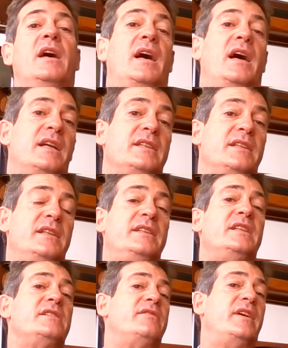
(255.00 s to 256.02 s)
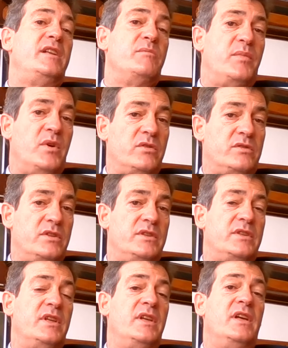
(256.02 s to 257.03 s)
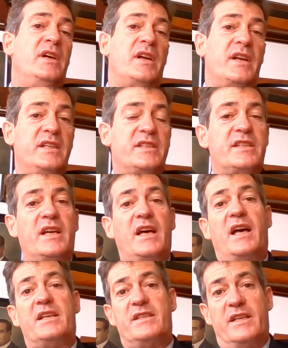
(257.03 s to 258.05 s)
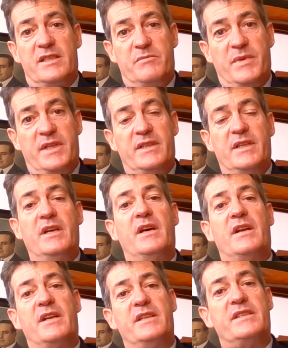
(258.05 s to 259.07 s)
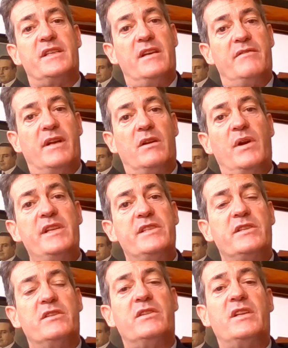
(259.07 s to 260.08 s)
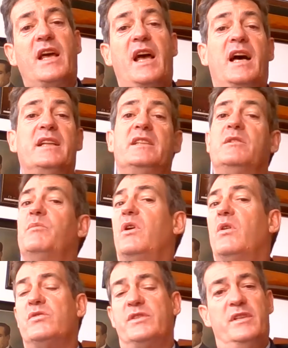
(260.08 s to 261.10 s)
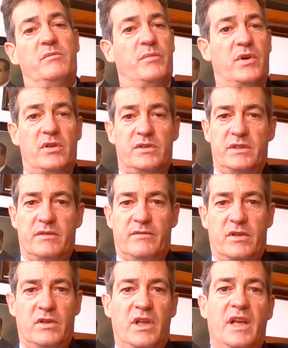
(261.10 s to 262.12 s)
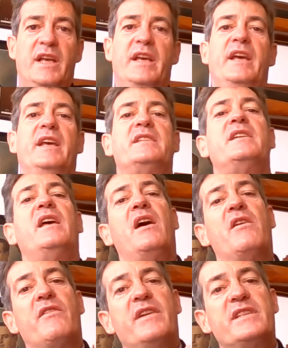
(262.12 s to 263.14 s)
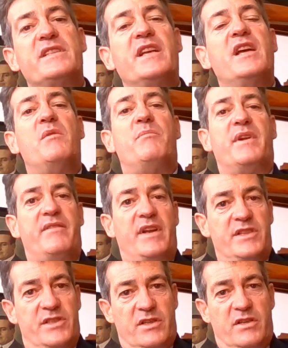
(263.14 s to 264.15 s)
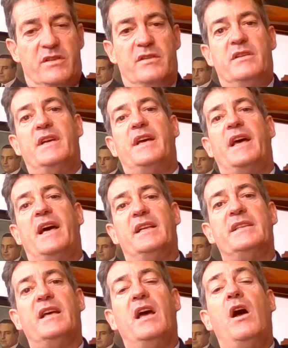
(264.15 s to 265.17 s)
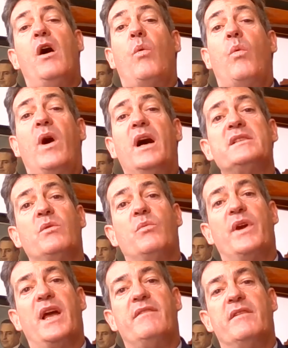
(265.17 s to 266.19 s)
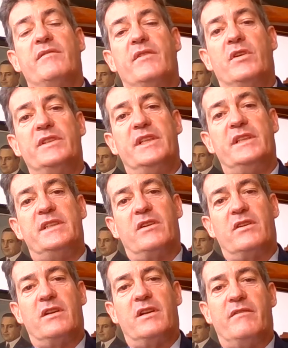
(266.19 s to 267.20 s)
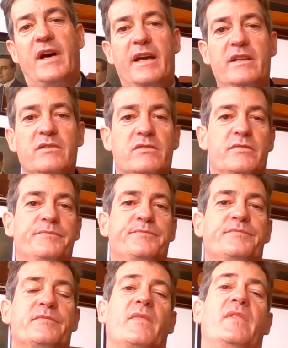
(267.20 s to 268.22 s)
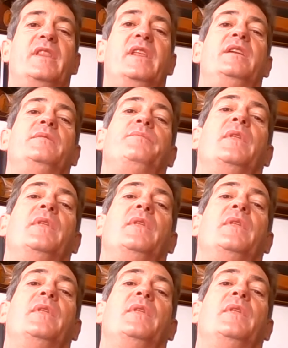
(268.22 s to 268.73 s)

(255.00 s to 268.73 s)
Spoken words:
and it is very important. Risk assessment, risk evaluation, and the most important of all is risk prevention. And once we have avoided the coronavirus, then